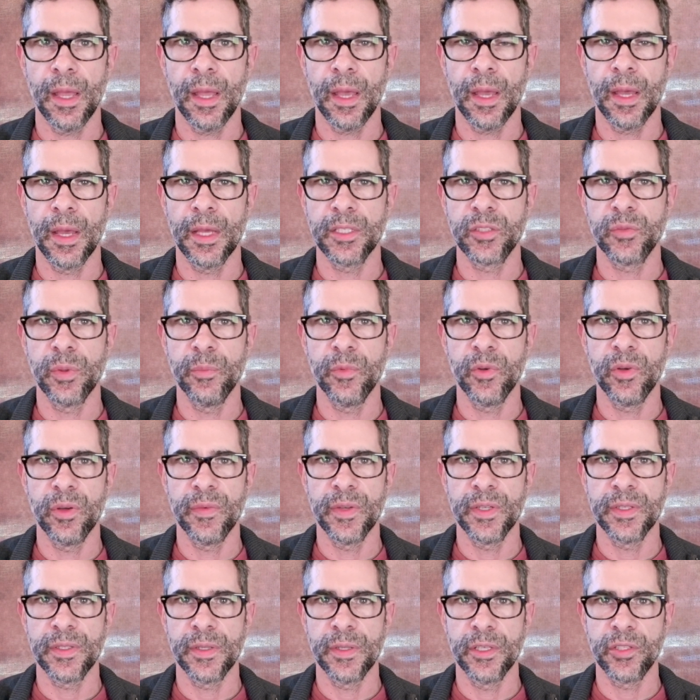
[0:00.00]
As we move
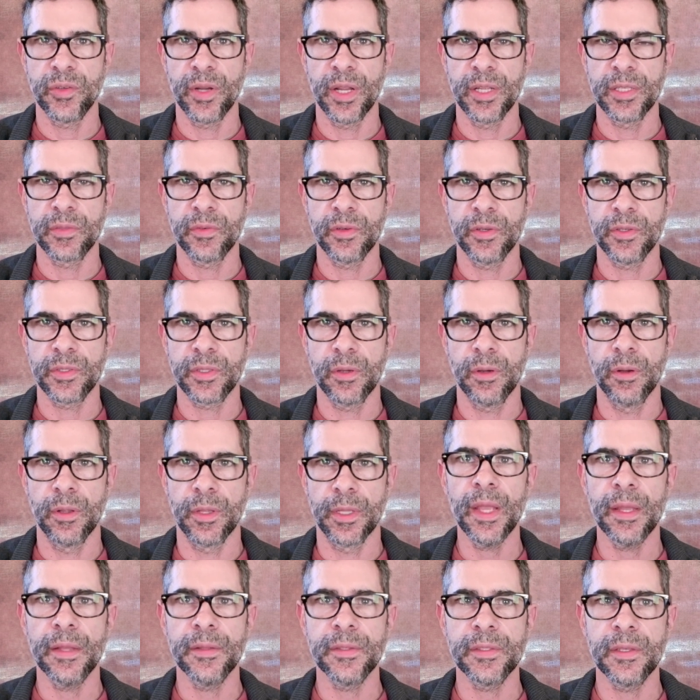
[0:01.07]
into the transverse colon,
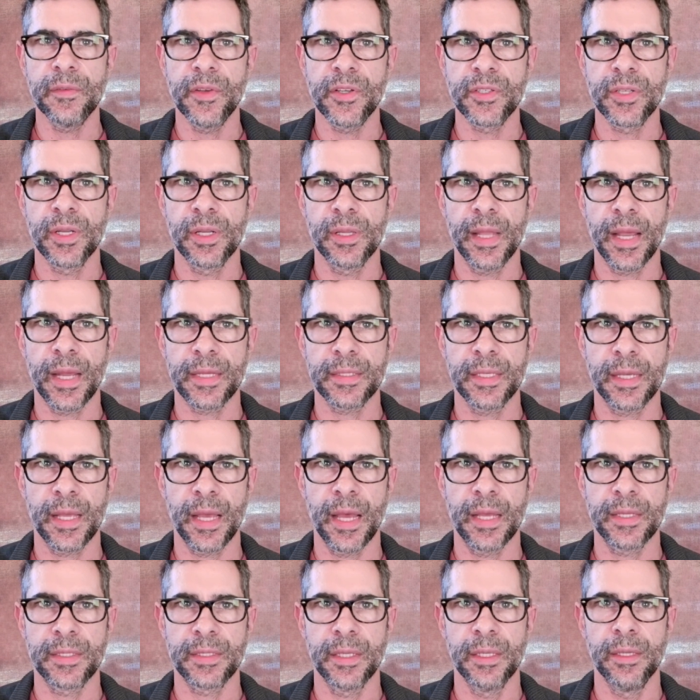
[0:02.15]
insufficient lactic
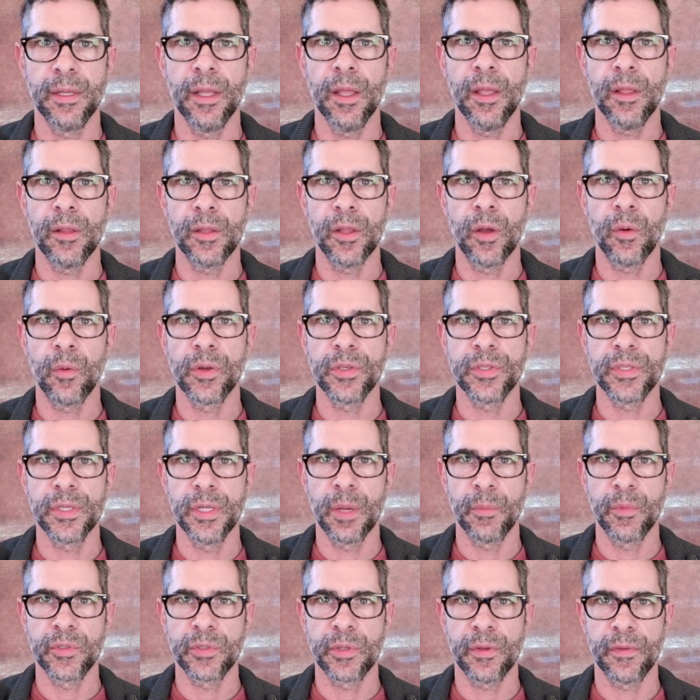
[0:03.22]
acid lowers the
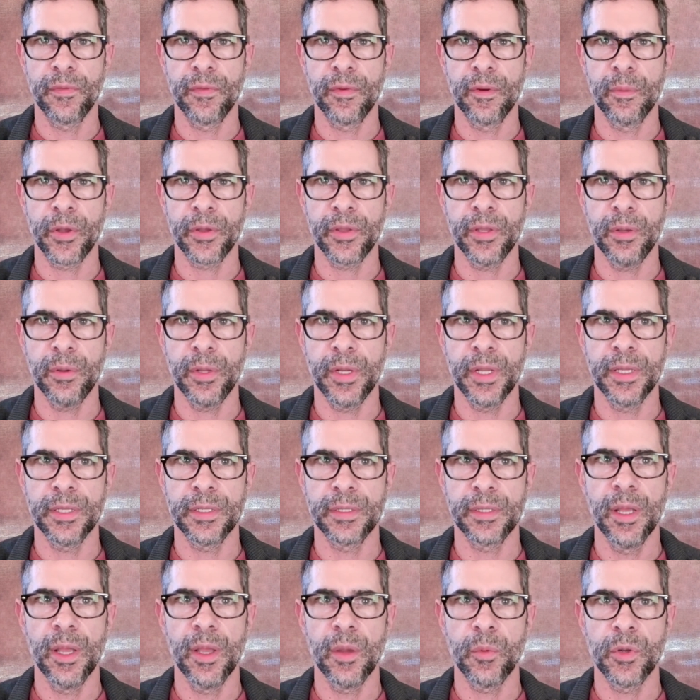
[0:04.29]
numbers of Firmicutes,
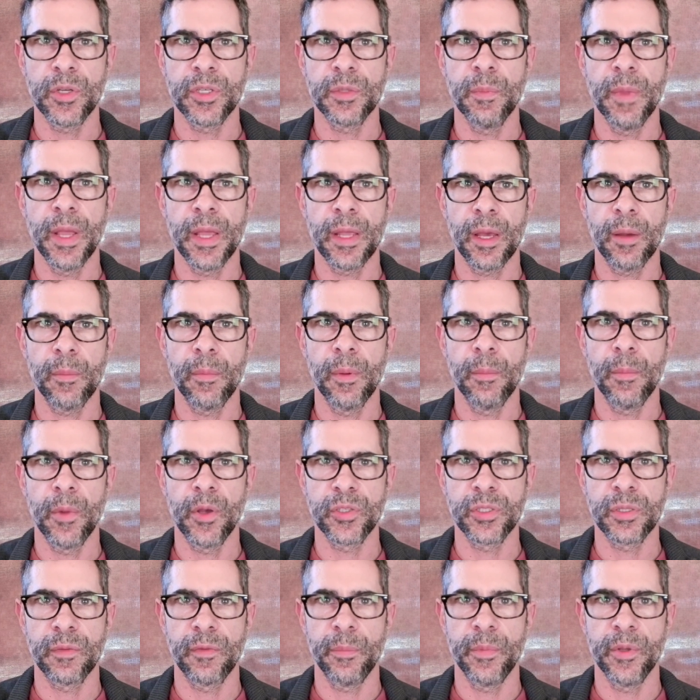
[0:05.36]
which make up
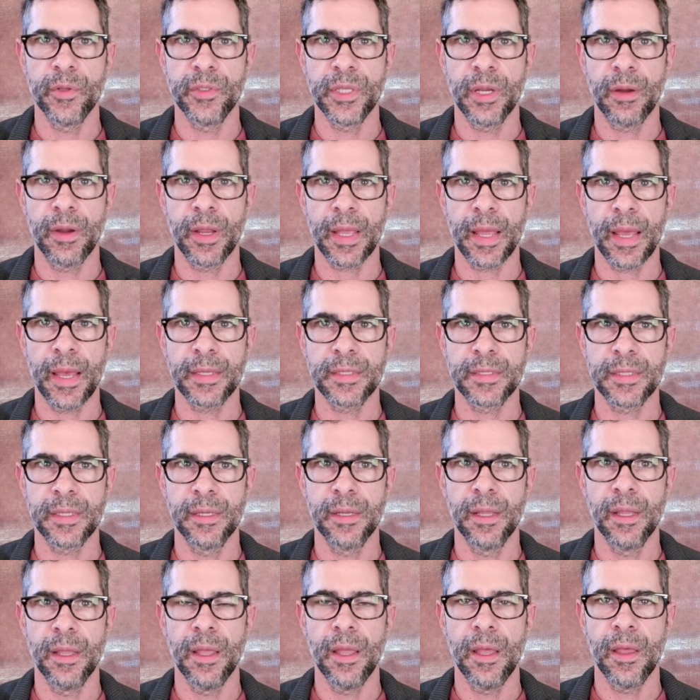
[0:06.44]
most of our butyric acid.
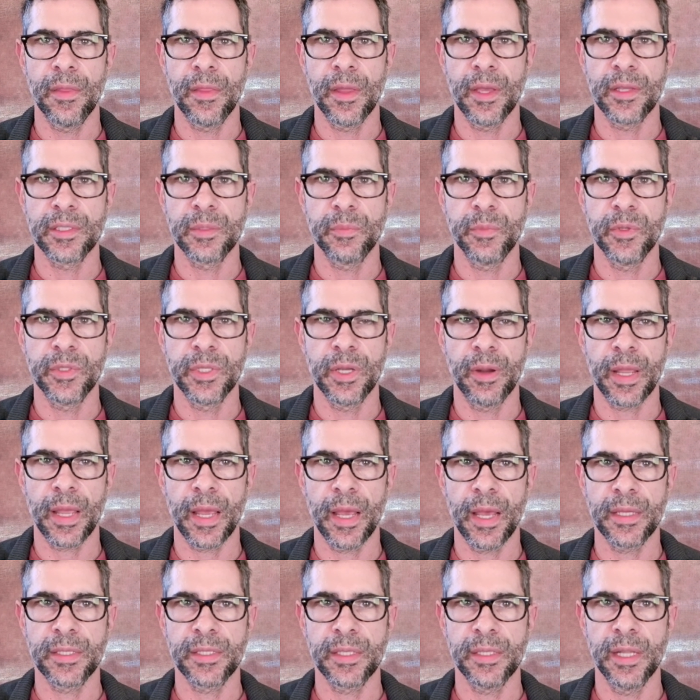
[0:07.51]
Thus, butyric
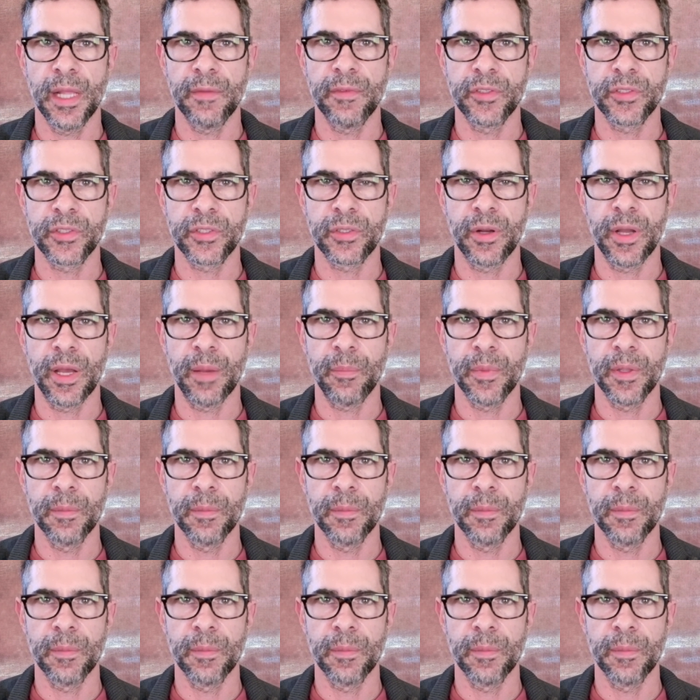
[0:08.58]
acid levels drop.